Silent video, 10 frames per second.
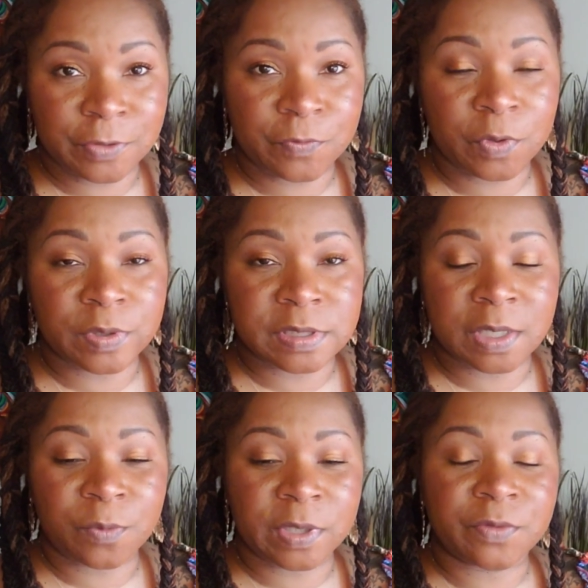and focused
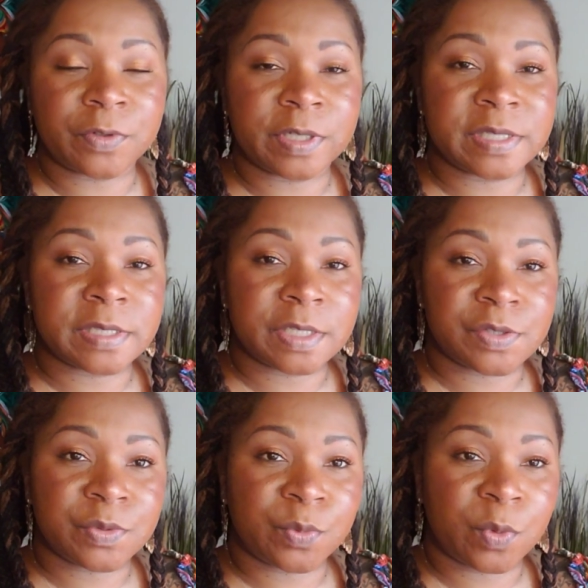on whatever it is
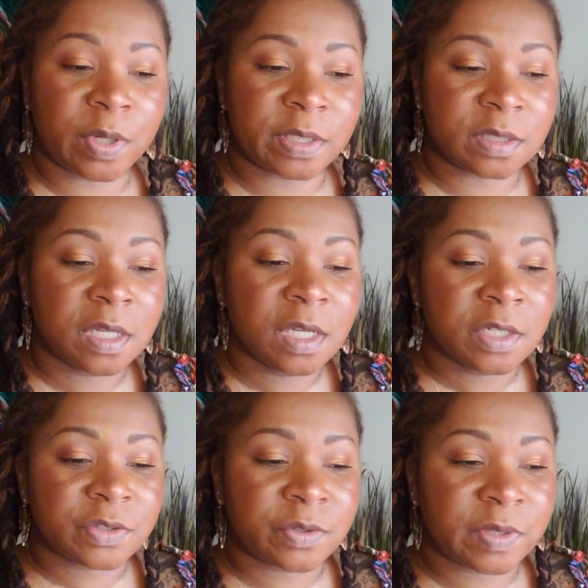that you want,
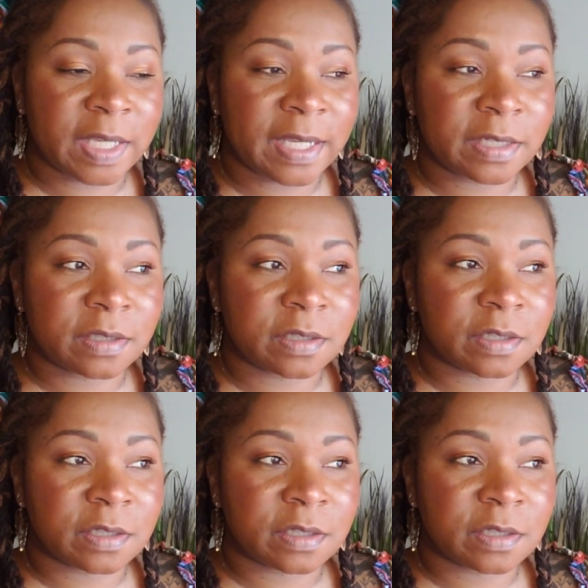so that